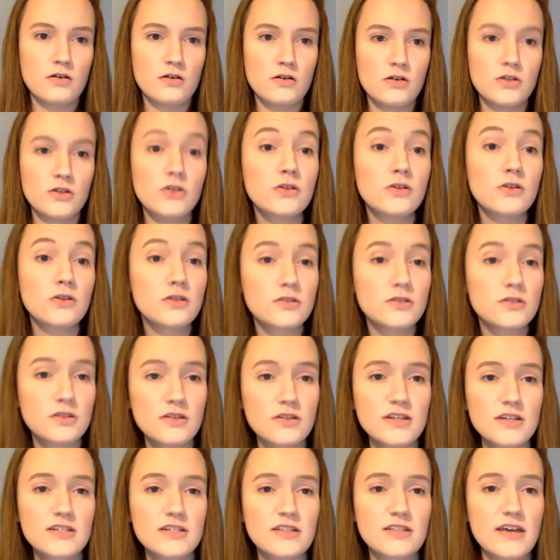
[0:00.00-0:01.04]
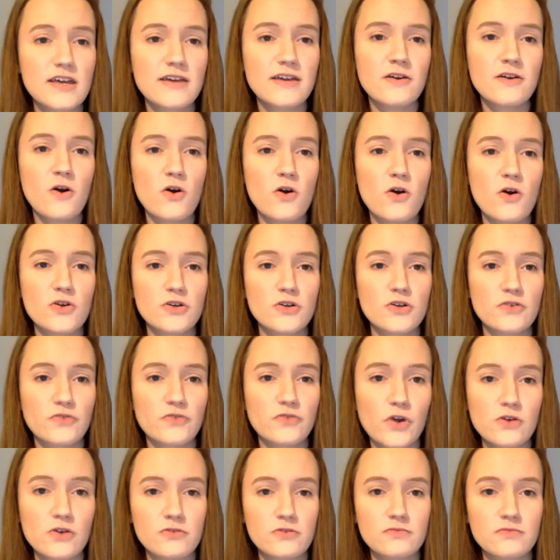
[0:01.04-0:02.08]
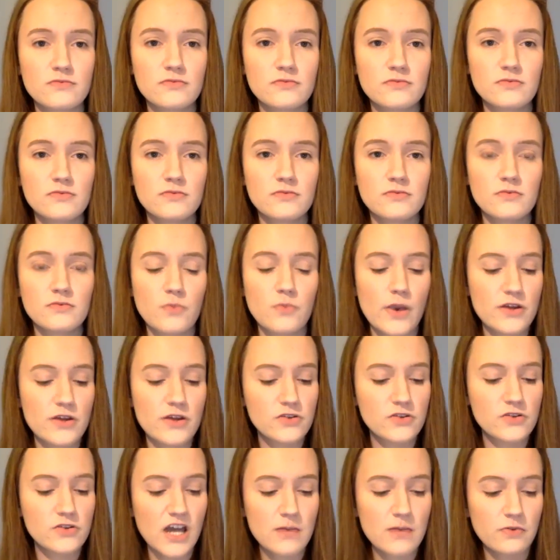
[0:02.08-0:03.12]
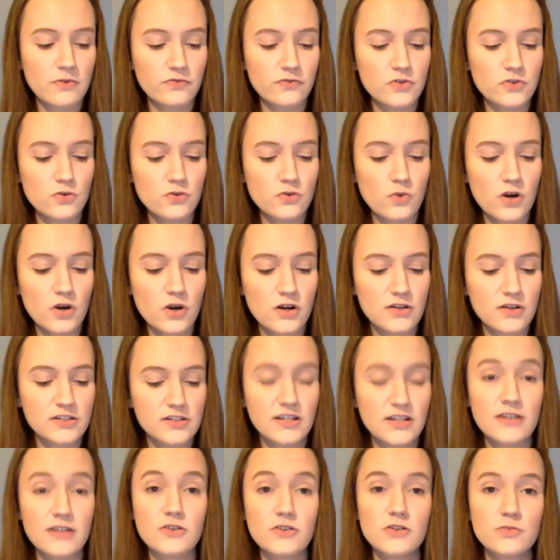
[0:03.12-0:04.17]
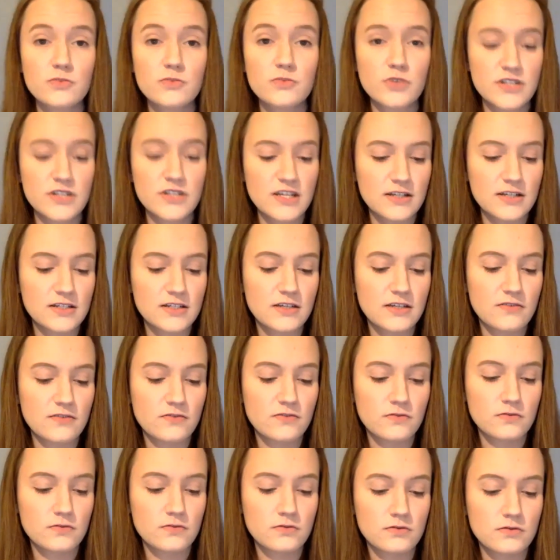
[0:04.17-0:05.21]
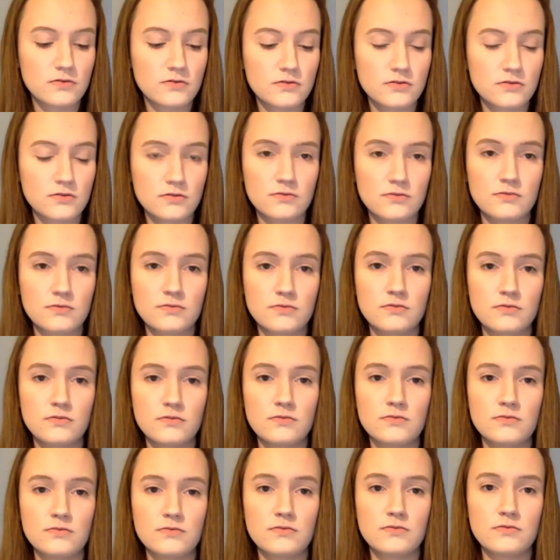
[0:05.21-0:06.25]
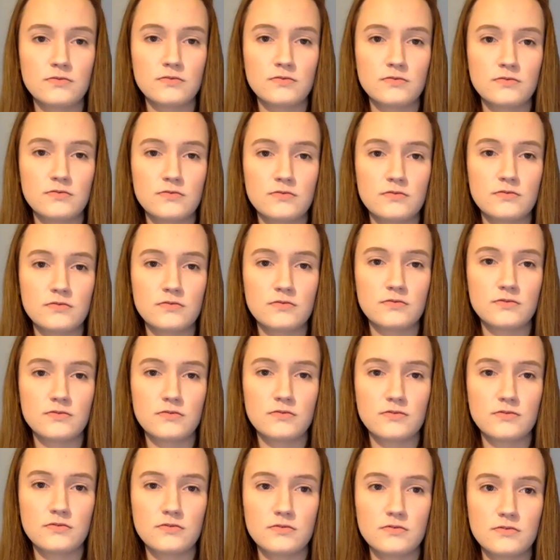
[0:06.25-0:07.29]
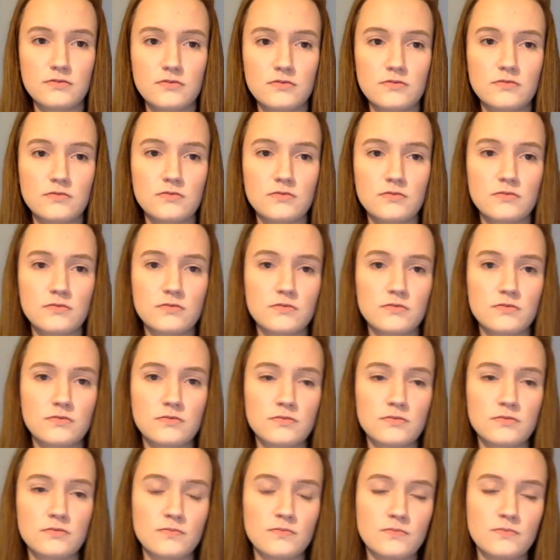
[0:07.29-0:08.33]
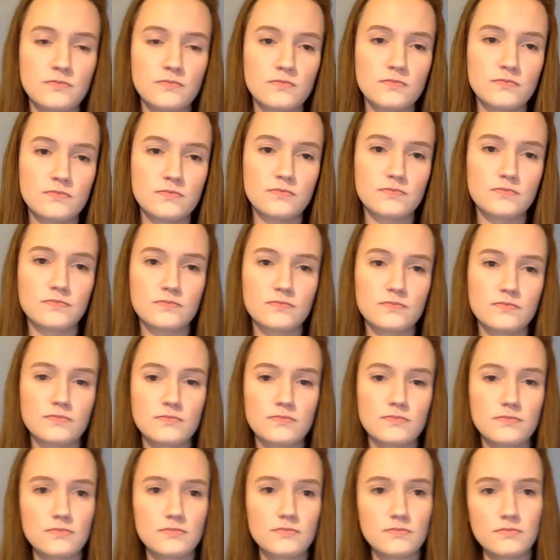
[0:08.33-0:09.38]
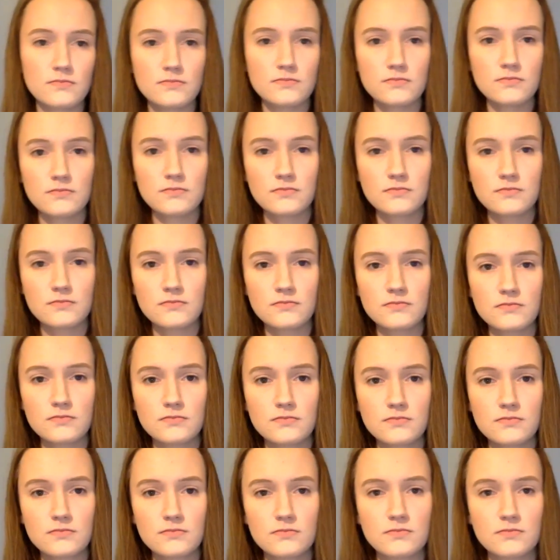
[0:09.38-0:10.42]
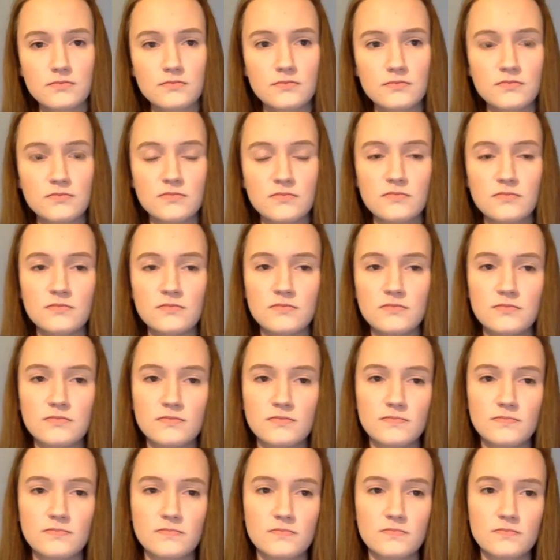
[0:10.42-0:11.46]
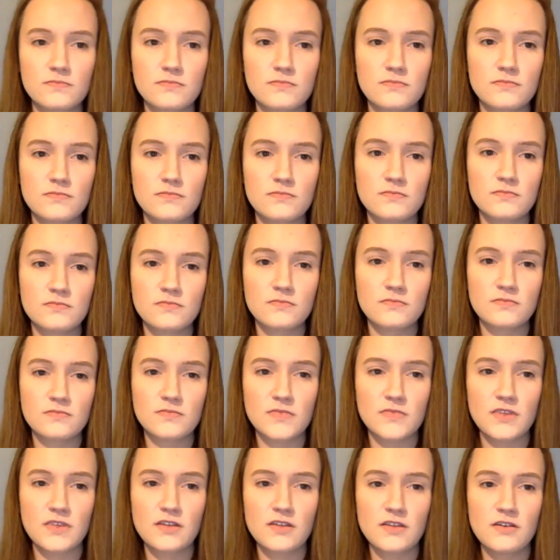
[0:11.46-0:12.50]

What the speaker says: You can do this thing on your phone where you type a few words, then use predictive text to get to the app, and then click on the event, and then click on the event, and then click on the event, and then click on the event.